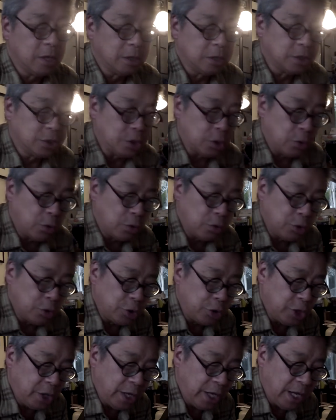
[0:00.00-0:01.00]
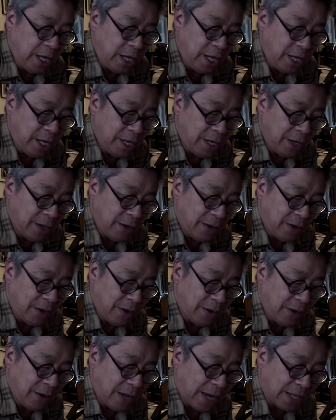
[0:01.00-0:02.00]
So
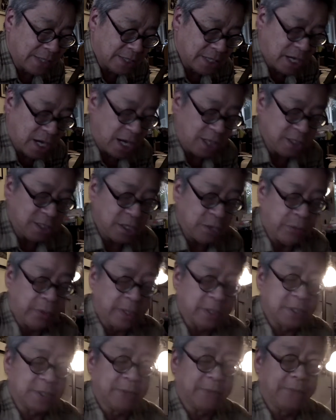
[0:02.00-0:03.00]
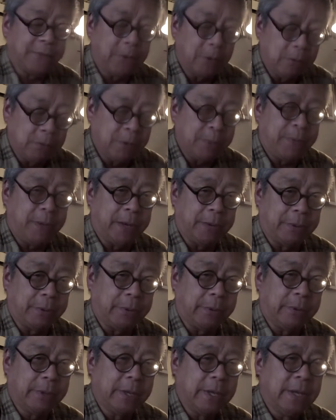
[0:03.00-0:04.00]
as a consequence, FOMA
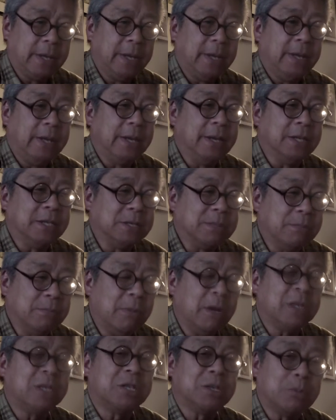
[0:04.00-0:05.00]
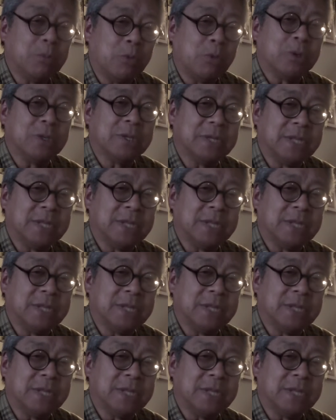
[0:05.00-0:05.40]
paper is much more